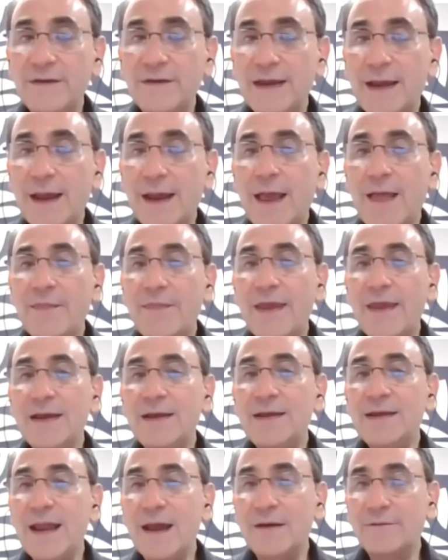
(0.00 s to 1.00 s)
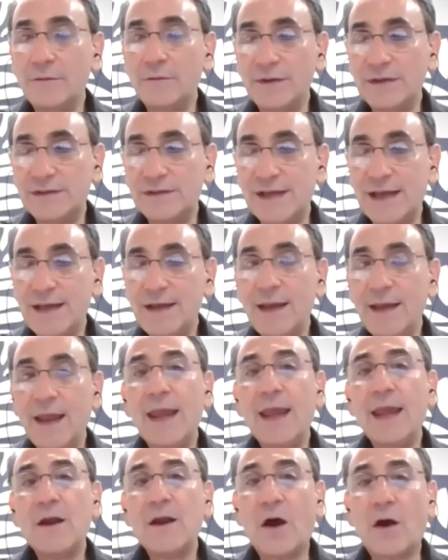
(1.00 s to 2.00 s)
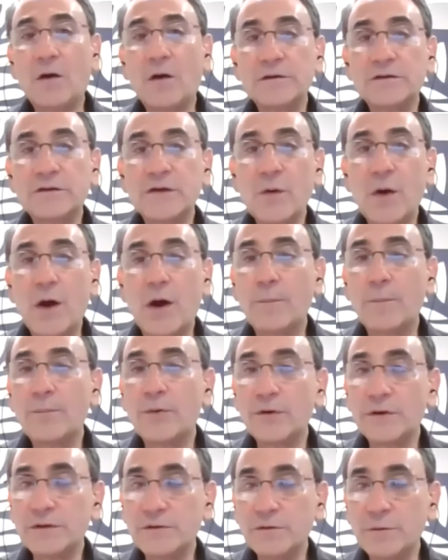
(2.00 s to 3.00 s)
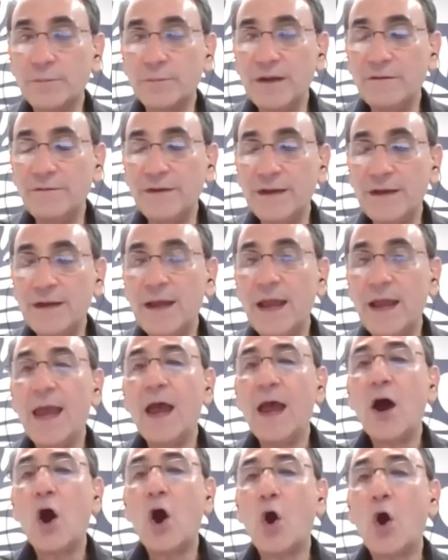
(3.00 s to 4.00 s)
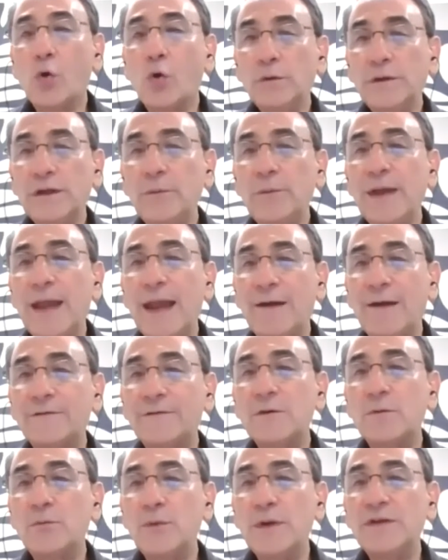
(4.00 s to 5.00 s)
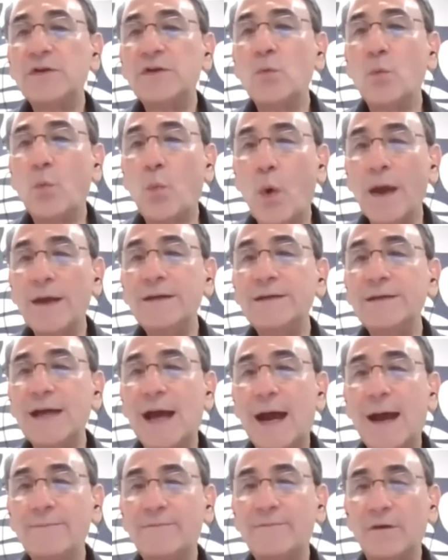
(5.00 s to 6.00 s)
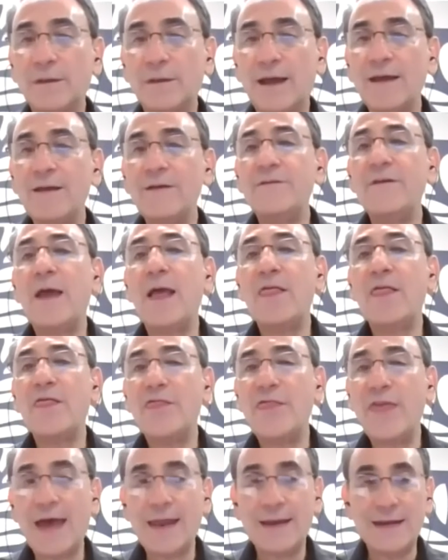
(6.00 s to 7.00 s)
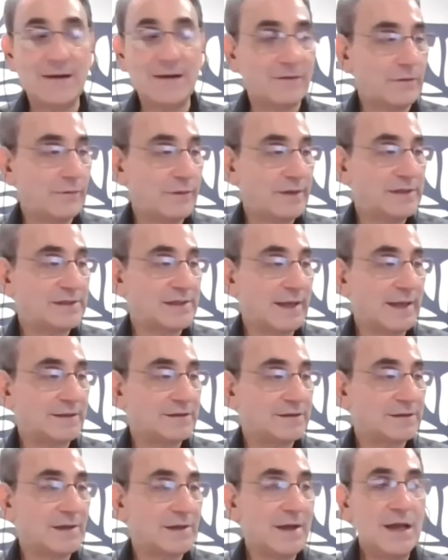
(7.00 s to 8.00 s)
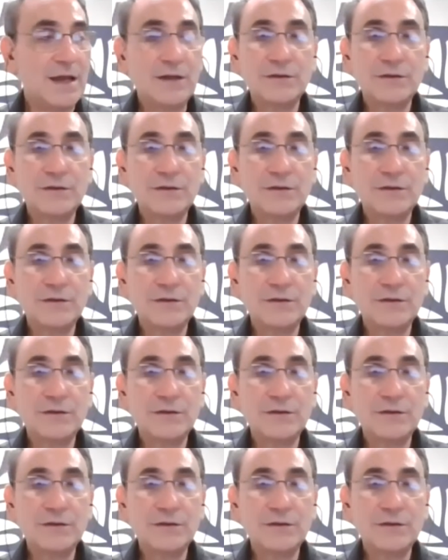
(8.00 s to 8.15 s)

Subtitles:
PV. They never reset. And also our personal PV, only we have to reach it one time for life. That never resets.